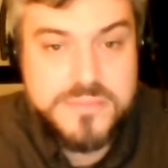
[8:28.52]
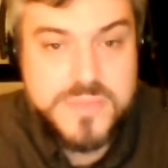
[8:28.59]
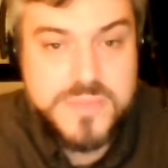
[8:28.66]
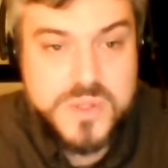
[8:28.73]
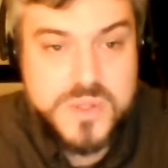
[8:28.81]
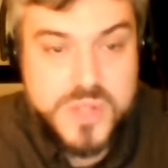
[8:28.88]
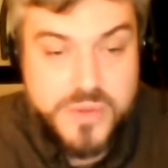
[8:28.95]

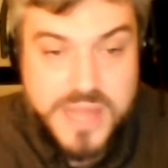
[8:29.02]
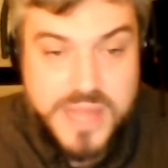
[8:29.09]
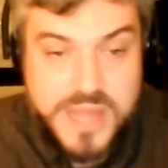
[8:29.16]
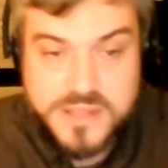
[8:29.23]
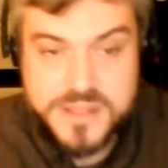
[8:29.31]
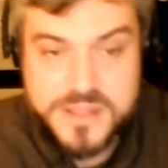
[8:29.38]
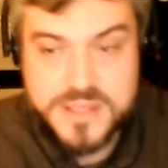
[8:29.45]
So
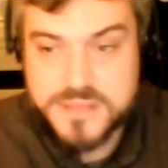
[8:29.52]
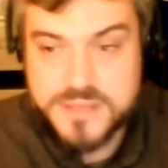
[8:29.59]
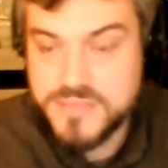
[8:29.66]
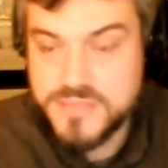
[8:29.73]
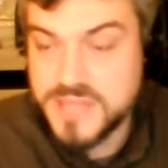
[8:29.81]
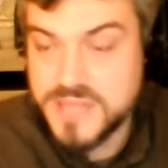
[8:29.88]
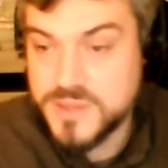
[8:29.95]
that's the
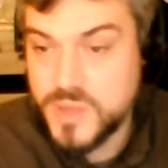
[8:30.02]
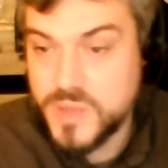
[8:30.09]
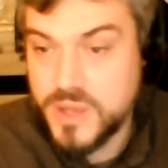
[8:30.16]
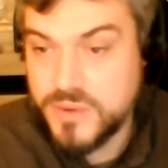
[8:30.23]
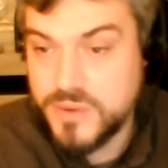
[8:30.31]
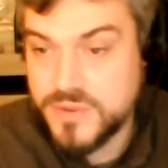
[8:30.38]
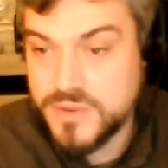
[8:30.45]
quick
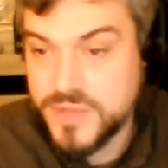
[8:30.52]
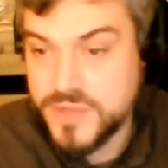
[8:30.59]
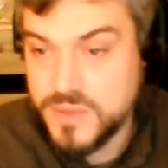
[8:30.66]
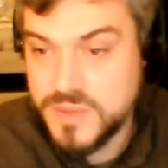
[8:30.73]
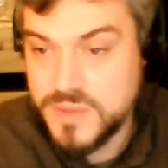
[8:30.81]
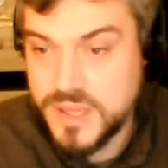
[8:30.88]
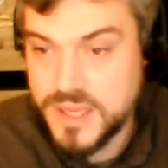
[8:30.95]

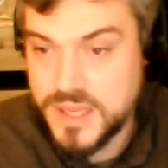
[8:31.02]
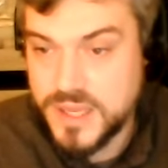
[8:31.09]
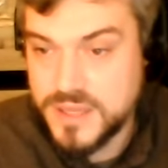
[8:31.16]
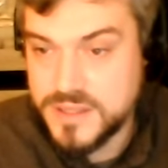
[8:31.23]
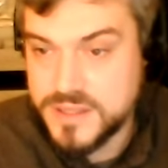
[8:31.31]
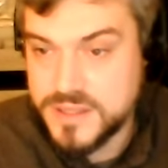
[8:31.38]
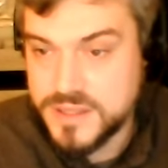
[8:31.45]
overview,
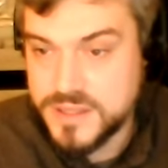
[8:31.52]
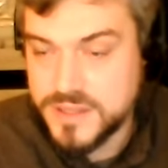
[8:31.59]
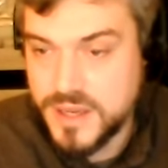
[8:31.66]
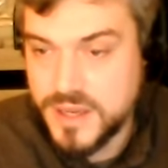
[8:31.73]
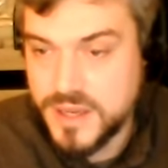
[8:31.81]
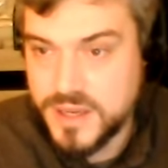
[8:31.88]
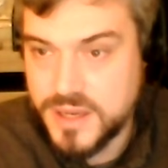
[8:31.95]
and
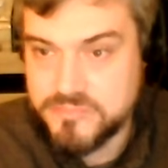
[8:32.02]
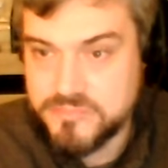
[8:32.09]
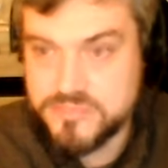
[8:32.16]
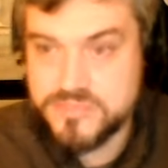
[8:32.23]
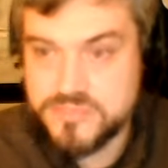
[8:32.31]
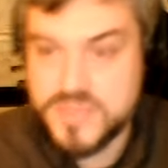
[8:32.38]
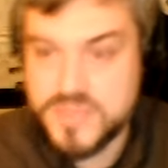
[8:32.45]

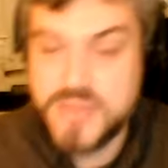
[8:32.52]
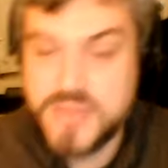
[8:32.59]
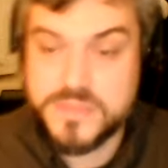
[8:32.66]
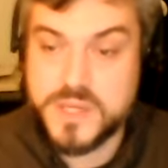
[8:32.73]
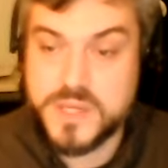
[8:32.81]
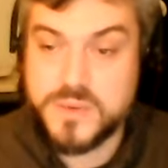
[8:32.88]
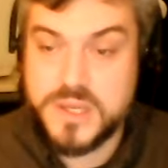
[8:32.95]
yeah,
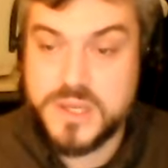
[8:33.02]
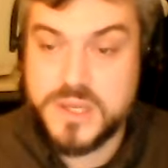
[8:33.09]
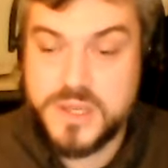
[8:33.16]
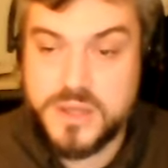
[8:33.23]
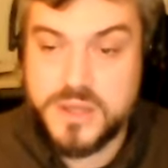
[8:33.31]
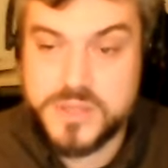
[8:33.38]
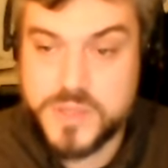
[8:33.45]
so
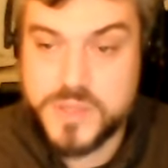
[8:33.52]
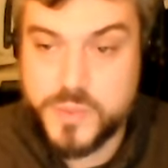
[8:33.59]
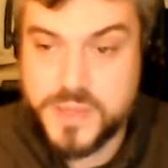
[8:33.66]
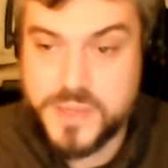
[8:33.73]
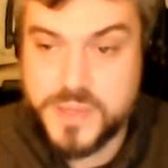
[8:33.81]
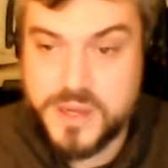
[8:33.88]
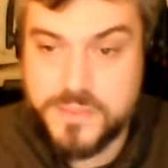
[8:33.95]
I'll just
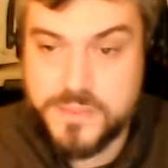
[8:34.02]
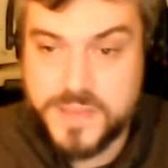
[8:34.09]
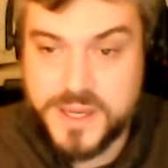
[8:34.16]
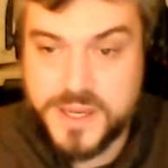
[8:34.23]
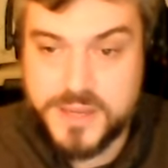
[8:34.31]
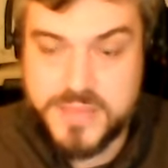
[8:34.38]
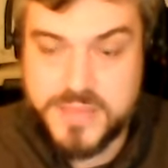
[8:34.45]
open it up,
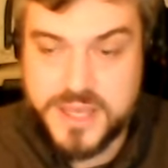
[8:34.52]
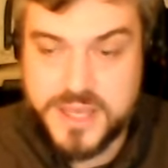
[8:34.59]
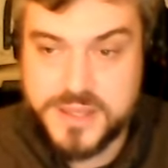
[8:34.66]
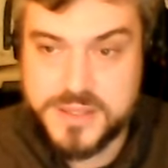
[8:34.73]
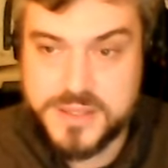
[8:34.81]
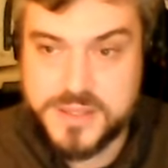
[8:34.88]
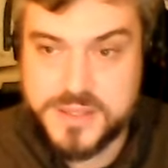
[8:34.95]

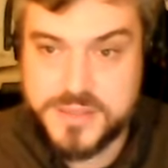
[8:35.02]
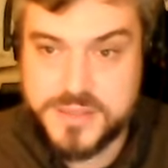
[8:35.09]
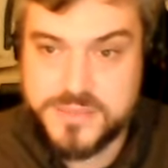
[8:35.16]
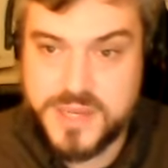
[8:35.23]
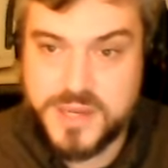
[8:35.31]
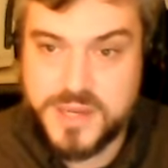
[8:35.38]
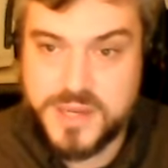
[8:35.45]
and
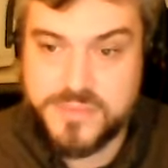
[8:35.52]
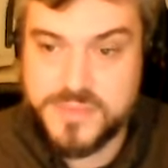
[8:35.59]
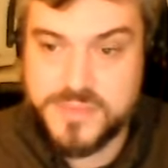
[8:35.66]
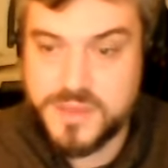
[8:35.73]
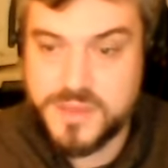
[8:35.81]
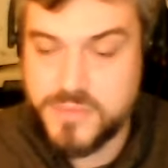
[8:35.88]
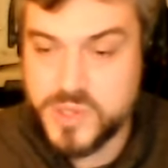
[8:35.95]

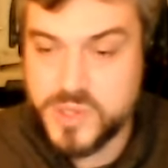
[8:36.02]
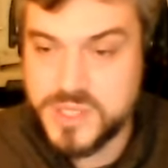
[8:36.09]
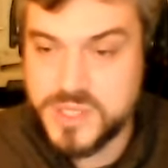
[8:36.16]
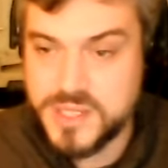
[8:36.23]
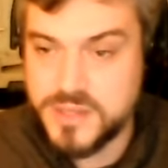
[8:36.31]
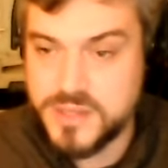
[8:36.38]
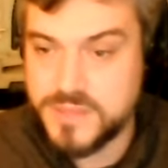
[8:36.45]

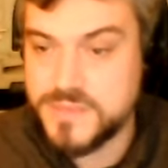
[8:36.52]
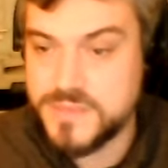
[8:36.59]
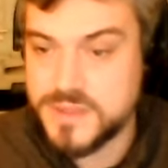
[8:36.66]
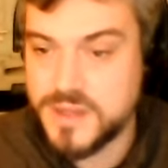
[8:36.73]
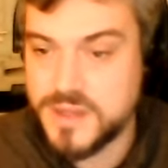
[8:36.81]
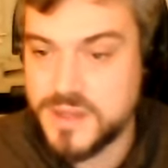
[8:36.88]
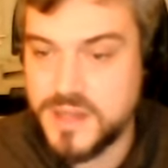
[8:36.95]
Marcy or
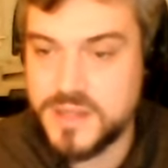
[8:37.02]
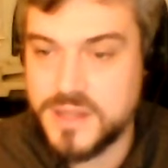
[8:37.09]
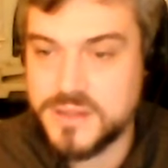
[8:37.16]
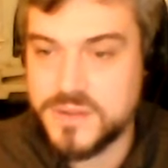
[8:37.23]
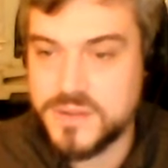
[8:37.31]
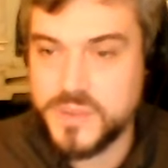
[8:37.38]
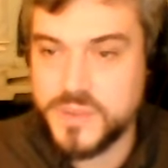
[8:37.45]

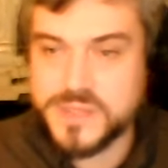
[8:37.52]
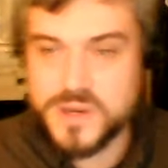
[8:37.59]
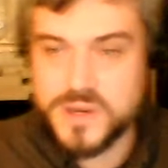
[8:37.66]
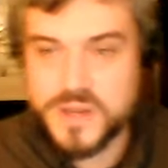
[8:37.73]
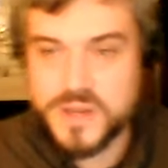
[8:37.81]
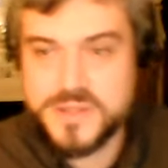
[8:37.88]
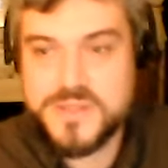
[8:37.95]
Louisa
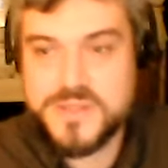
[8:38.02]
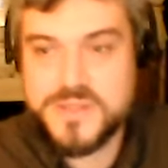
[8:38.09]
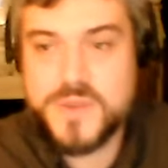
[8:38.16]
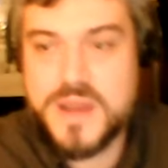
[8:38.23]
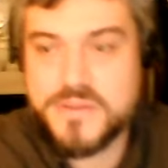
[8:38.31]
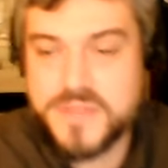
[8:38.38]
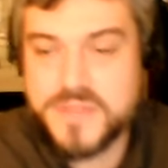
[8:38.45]
or others, if you
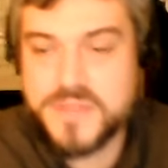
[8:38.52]
have